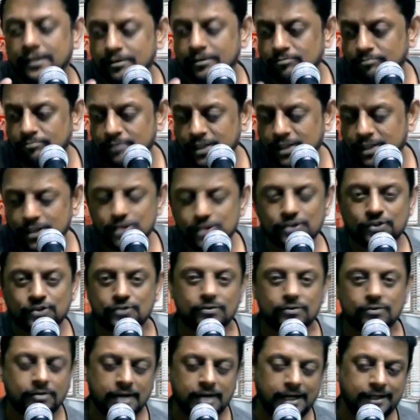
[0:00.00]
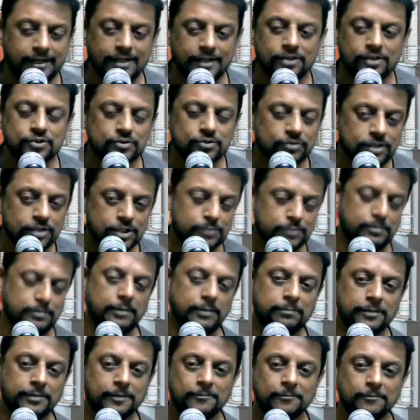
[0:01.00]
these writings to these
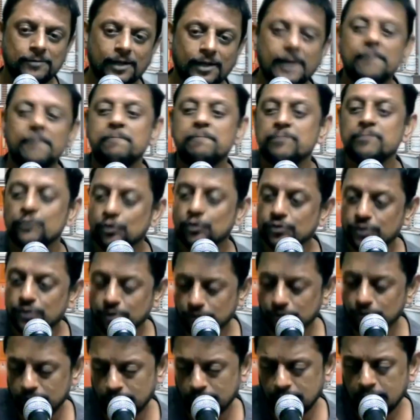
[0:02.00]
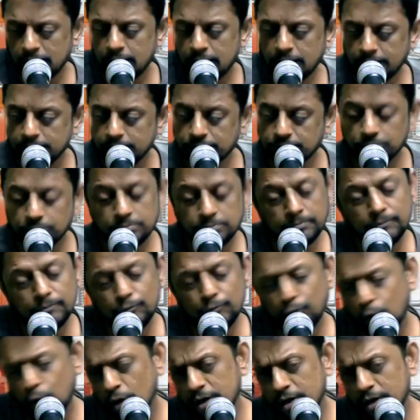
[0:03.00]
people. Okay, so so what